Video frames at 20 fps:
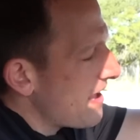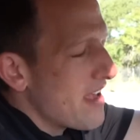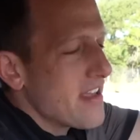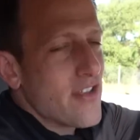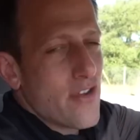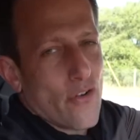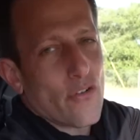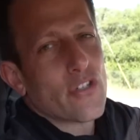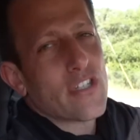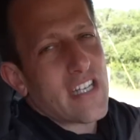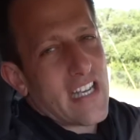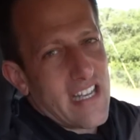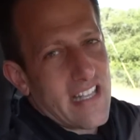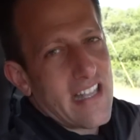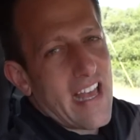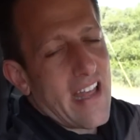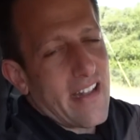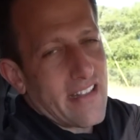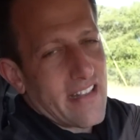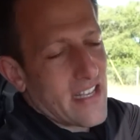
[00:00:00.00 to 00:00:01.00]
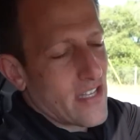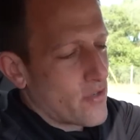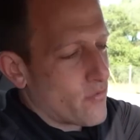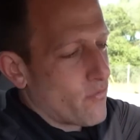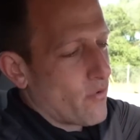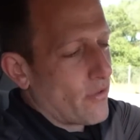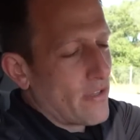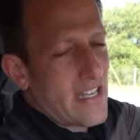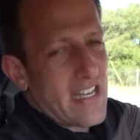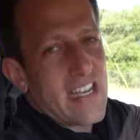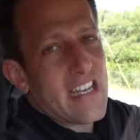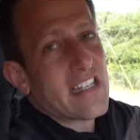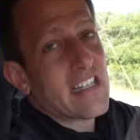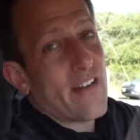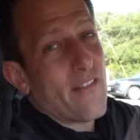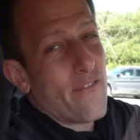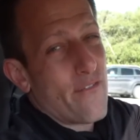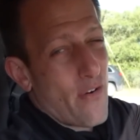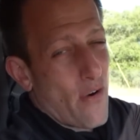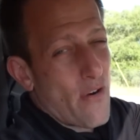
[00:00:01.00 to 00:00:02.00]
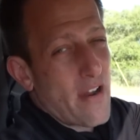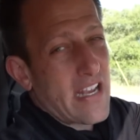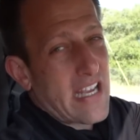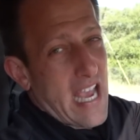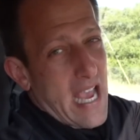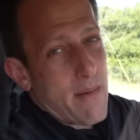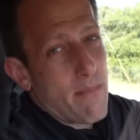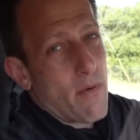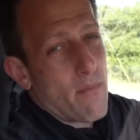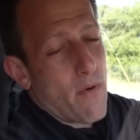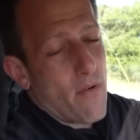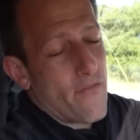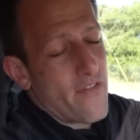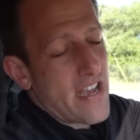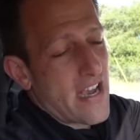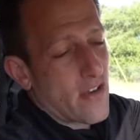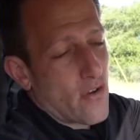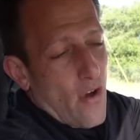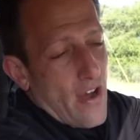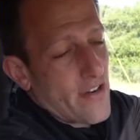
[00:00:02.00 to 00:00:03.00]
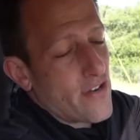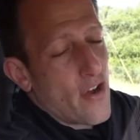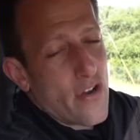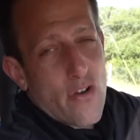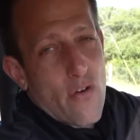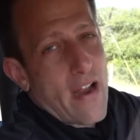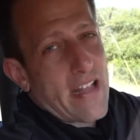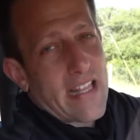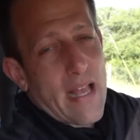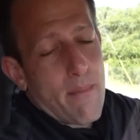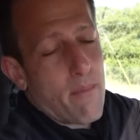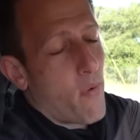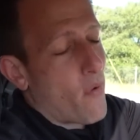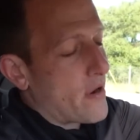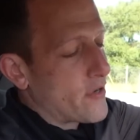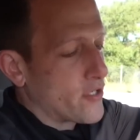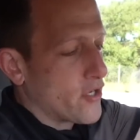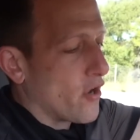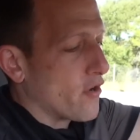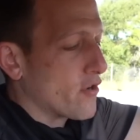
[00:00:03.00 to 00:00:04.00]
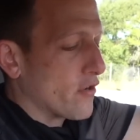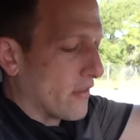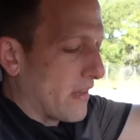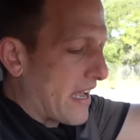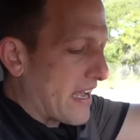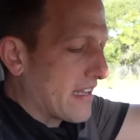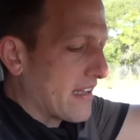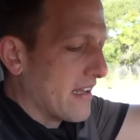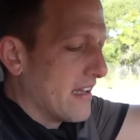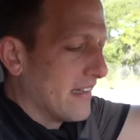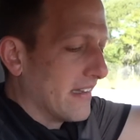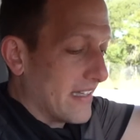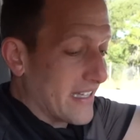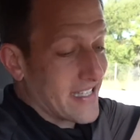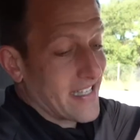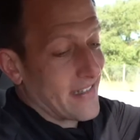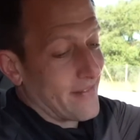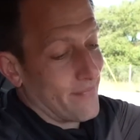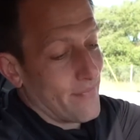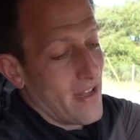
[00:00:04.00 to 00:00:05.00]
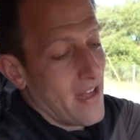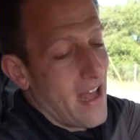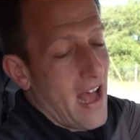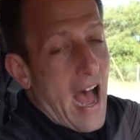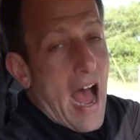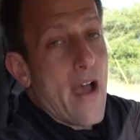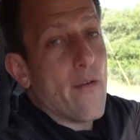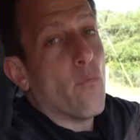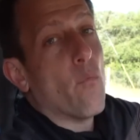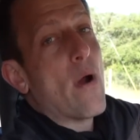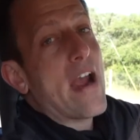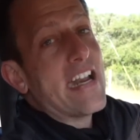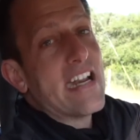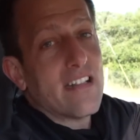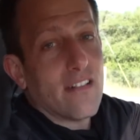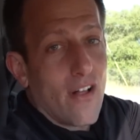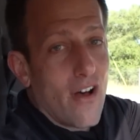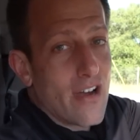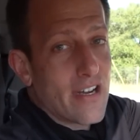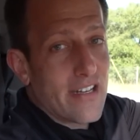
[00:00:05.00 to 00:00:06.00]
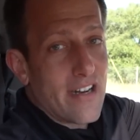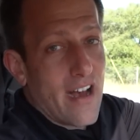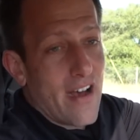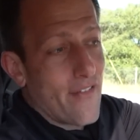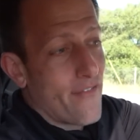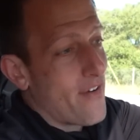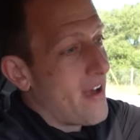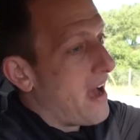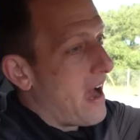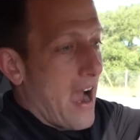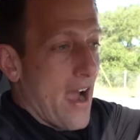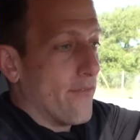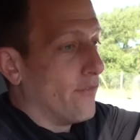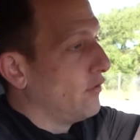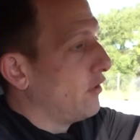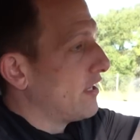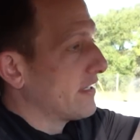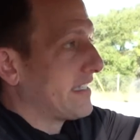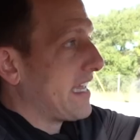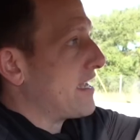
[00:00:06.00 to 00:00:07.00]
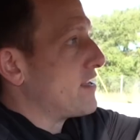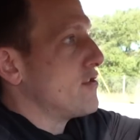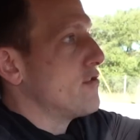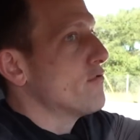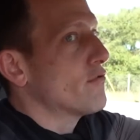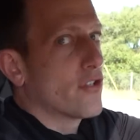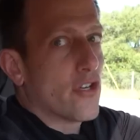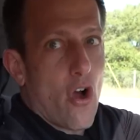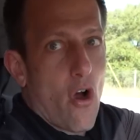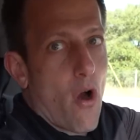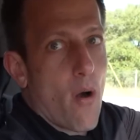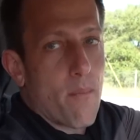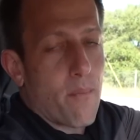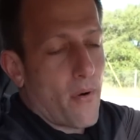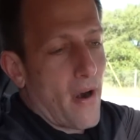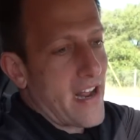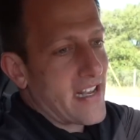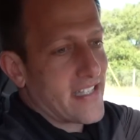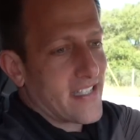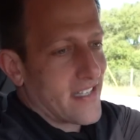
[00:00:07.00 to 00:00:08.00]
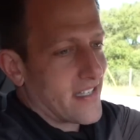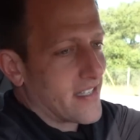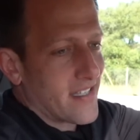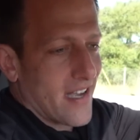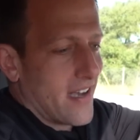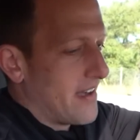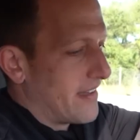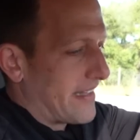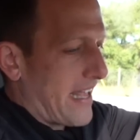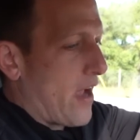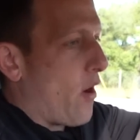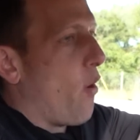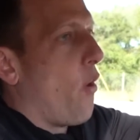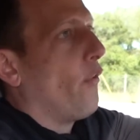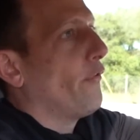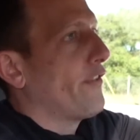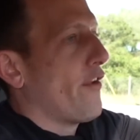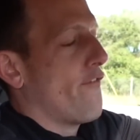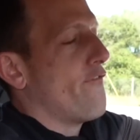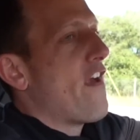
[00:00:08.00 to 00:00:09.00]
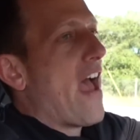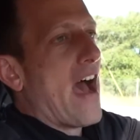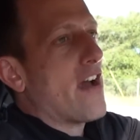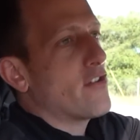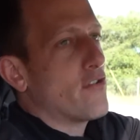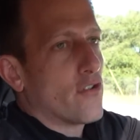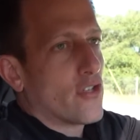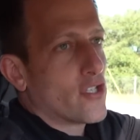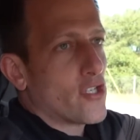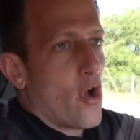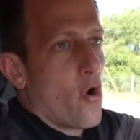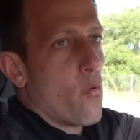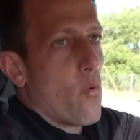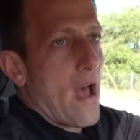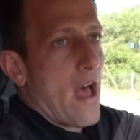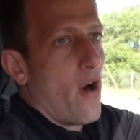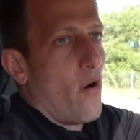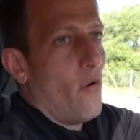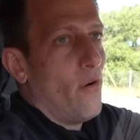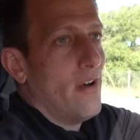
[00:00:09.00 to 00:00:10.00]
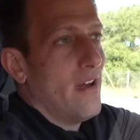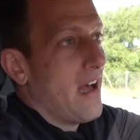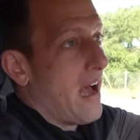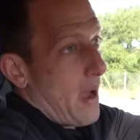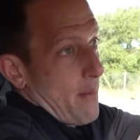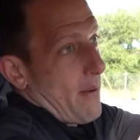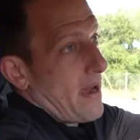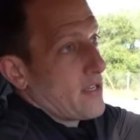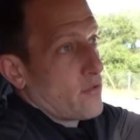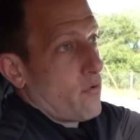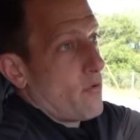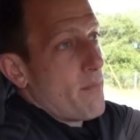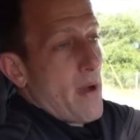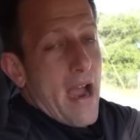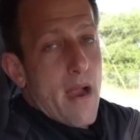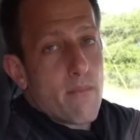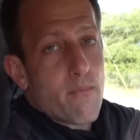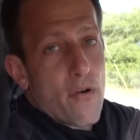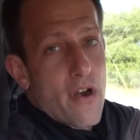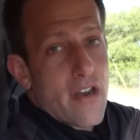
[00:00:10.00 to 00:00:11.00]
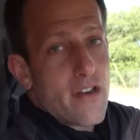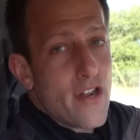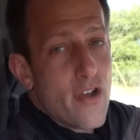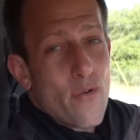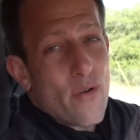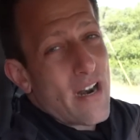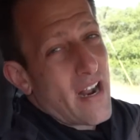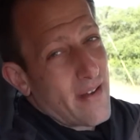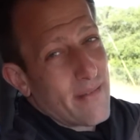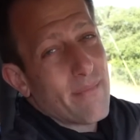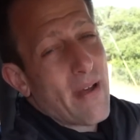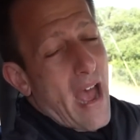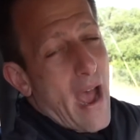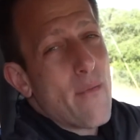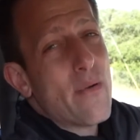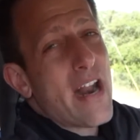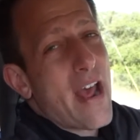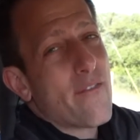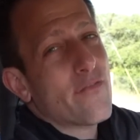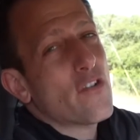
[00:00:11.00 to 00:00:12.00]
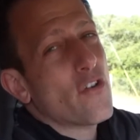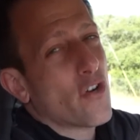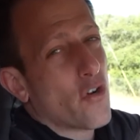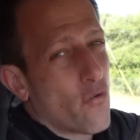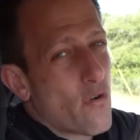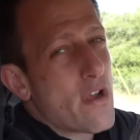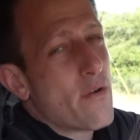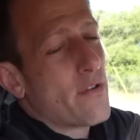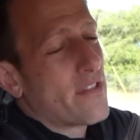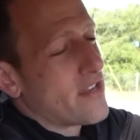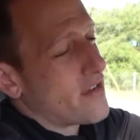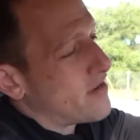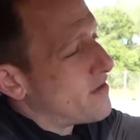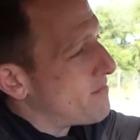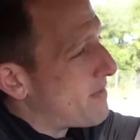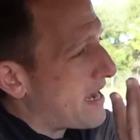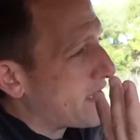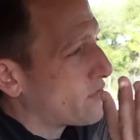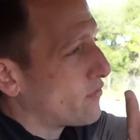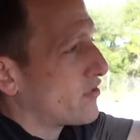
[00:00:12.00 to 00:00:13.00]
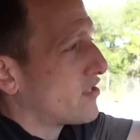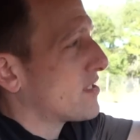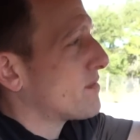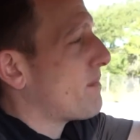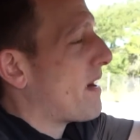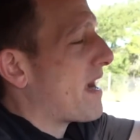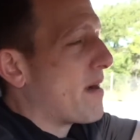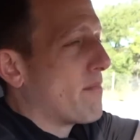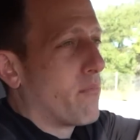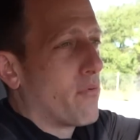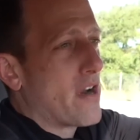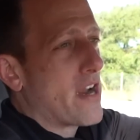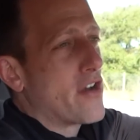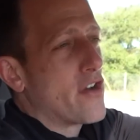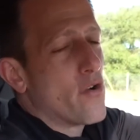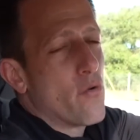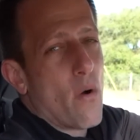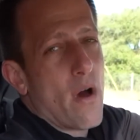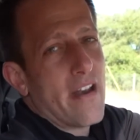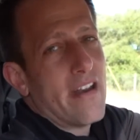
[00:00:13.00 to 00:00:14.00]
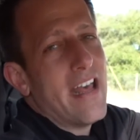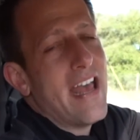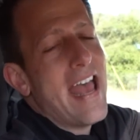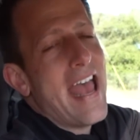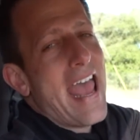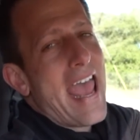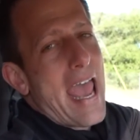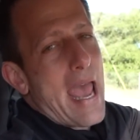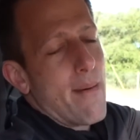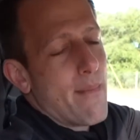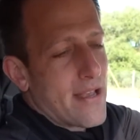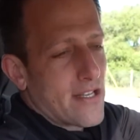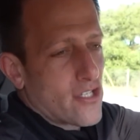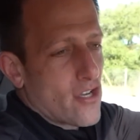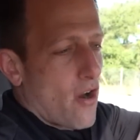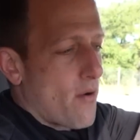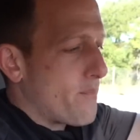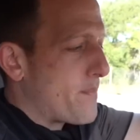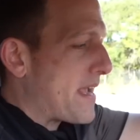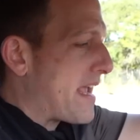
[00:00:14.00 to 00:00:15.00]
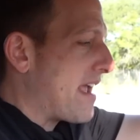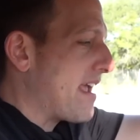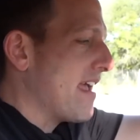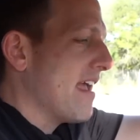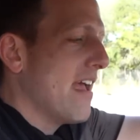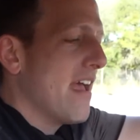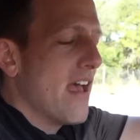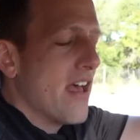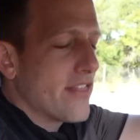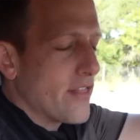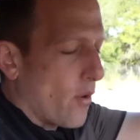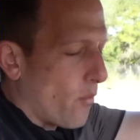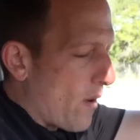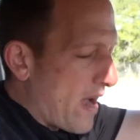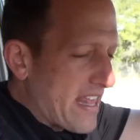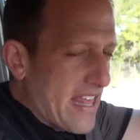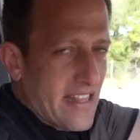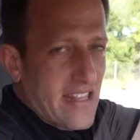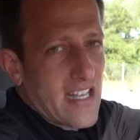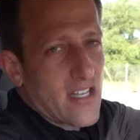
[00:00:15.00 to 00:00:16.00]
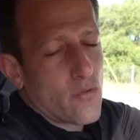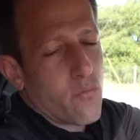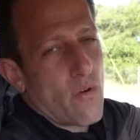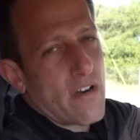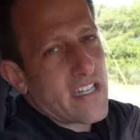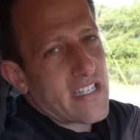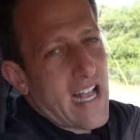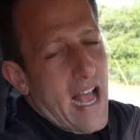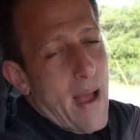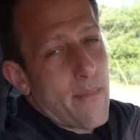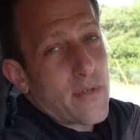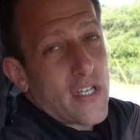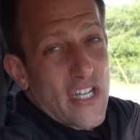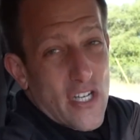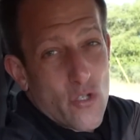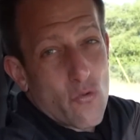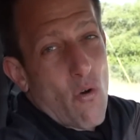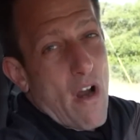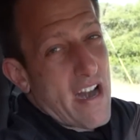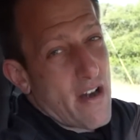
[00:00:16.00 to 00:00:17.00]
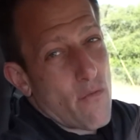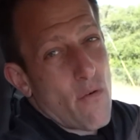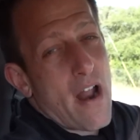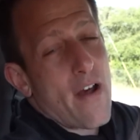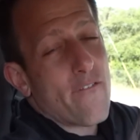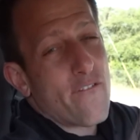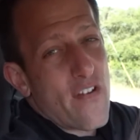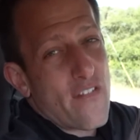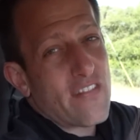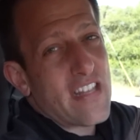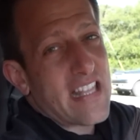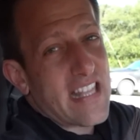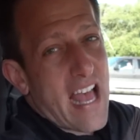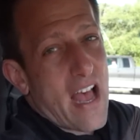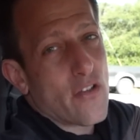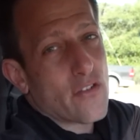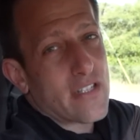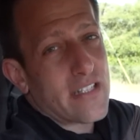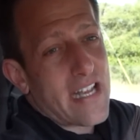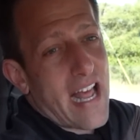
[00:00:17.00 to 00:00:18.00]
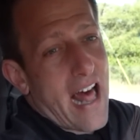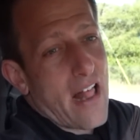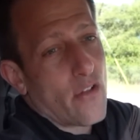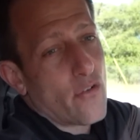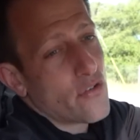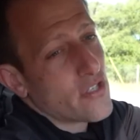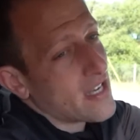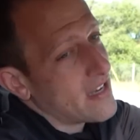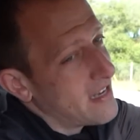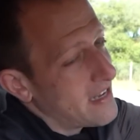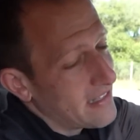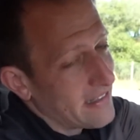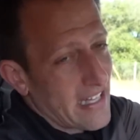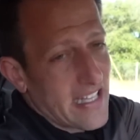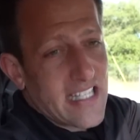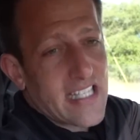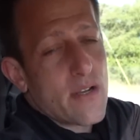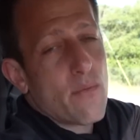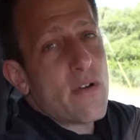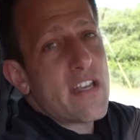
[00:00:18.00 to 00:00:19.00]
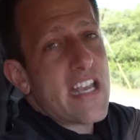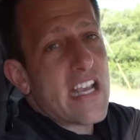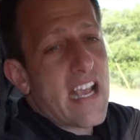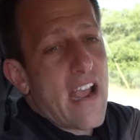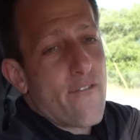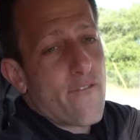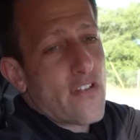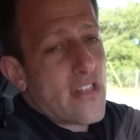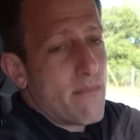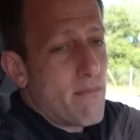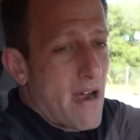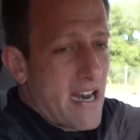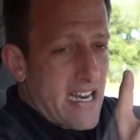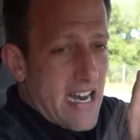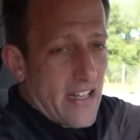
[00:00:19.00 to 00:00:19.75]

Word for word: You'll see that this really is a very capable vehicle. I know you're at that point, Joe, you're like, listen, I've waited long enough. I've looked at used car prices. They hold their value so well. I might as well buy a brand new, and I would have to agree with you. You might as well just buy a brand new one. MSRP, the way that this one is optioned, is right around $50,000. Let's see what you get for the money.